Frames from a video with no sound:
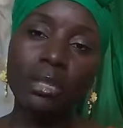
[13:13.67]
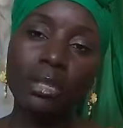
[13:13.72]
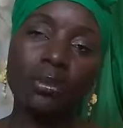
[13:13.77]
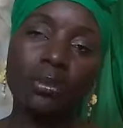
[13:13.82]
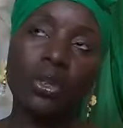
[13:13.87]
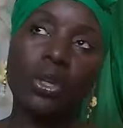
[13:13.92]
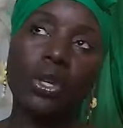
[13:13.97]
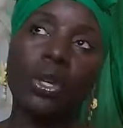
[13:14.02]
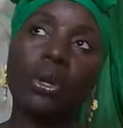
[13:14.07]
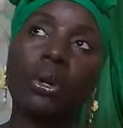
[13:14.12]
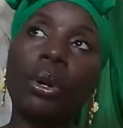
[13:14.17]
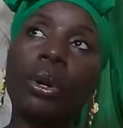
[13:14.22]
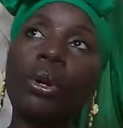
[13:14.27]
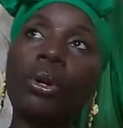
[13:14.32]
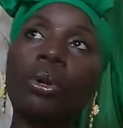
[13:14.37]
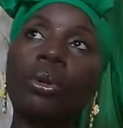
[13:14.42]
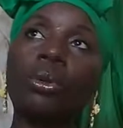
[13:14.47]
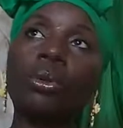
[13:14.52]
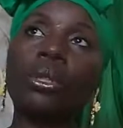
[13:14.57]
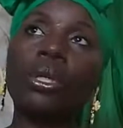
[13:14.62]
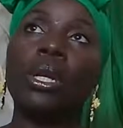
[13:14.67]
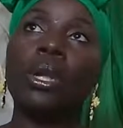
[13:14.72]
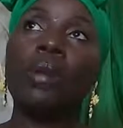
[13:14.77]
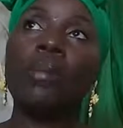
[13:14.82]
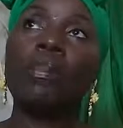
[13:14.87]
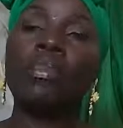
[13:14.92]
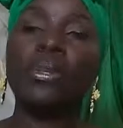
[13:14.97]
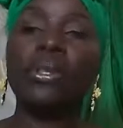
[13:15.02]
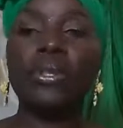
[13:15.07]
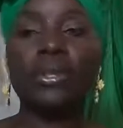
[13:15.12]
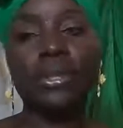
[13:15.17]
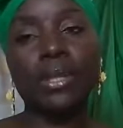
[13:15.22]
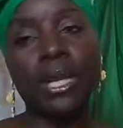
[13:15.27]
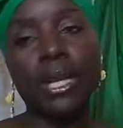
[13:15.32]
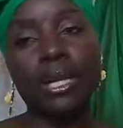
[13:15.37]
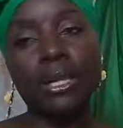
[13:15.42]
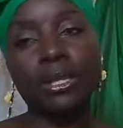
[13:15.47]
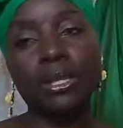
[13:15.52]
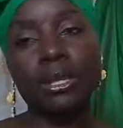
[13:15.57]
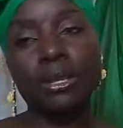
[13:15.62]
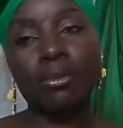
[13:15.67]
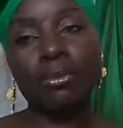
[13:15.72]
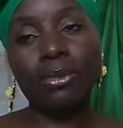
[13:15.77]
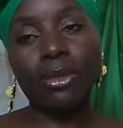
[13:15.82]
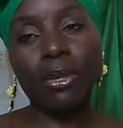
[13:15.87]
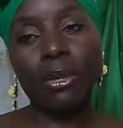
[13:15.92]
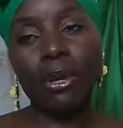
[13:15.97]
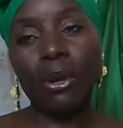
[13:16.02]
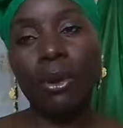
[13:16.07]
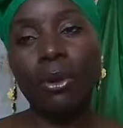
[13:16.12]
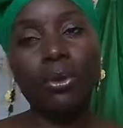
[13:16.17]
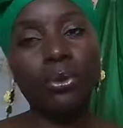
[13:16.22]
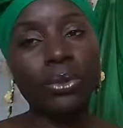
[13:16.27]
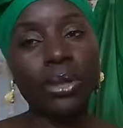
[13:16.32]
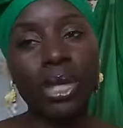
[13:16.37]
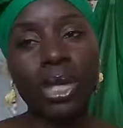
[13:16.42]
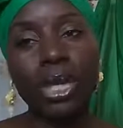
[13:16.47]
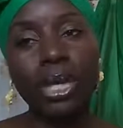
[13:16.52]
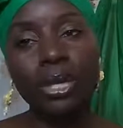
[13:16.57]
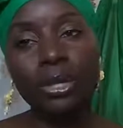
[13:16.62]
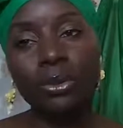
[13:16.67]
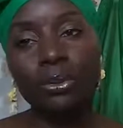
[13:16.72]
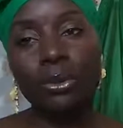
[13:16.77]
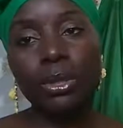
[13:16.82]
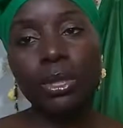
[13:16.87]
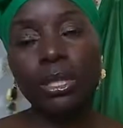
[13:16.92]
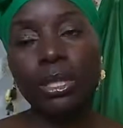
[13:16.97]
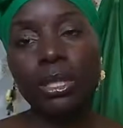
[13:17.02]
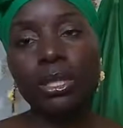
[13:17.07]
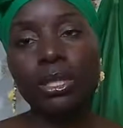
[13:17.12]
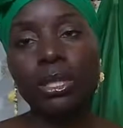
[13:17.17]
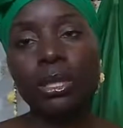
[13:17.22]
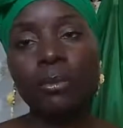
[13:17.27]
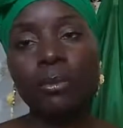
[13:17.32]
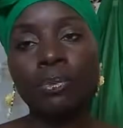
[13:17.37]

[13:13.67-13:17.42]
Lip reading: for their own mistakes and their own hindrances.